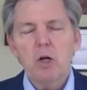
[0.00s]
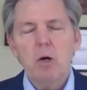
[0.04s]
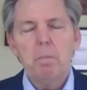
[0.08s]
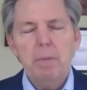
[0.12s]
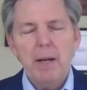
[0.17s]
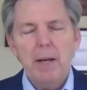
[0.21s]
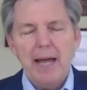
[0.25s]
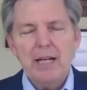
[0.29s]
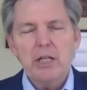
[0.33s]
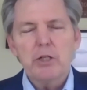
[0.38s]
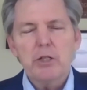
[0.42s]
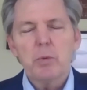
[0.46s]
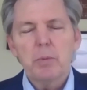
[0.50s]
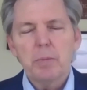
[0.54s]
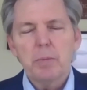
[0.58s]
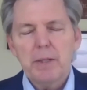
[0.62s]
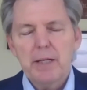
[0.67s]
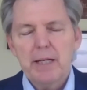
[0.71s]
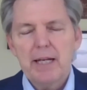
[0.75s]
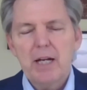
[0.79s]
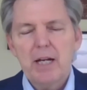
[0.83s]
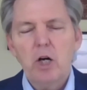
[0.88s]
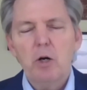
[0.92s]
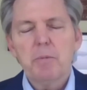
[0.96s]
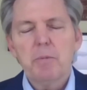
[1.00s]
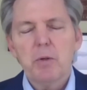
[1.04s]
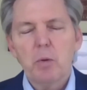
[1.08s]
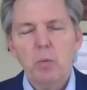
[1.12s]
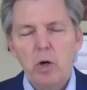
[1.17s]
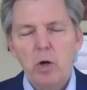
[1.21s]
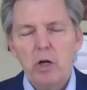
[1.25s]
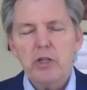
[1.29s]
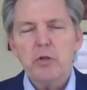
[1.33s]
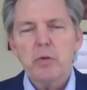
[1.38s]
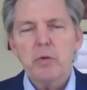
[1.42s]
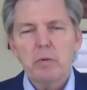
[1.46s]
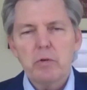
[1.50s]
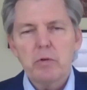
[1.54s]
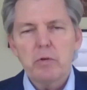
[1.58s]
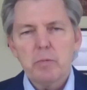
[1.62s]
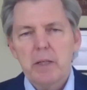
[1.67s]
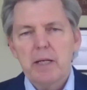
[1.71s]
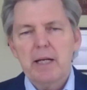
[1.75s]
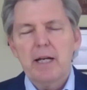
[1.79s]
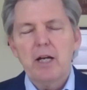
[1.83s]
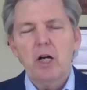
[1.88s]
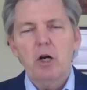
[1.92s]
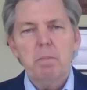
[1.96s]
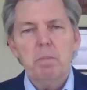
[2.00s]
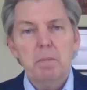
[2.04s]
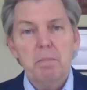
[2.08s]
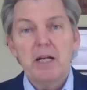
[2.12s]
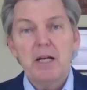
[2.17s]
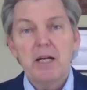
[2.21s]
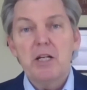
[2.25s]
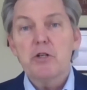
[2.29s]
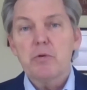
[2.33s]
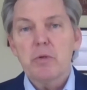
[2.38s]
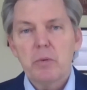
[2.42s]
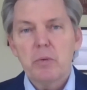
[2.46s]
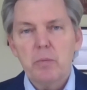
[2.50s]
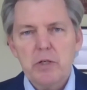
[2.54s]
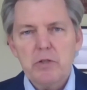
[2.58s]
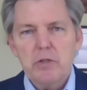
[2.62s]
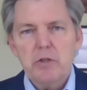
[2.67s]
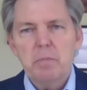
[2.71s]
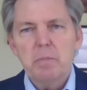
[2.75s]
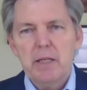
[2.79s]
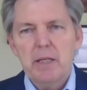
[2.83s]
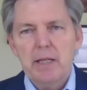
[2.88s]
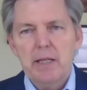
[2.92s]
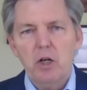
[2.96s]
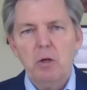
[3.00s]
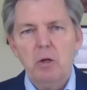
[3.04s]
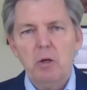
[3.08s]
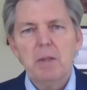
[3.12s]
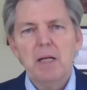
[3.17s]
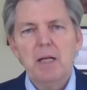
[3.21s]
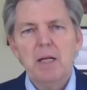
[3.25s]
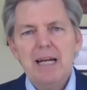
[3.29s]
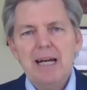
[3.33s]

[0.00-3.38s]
banks were being helped, and Wall Street was being helped, but Main Street wasn't being helped.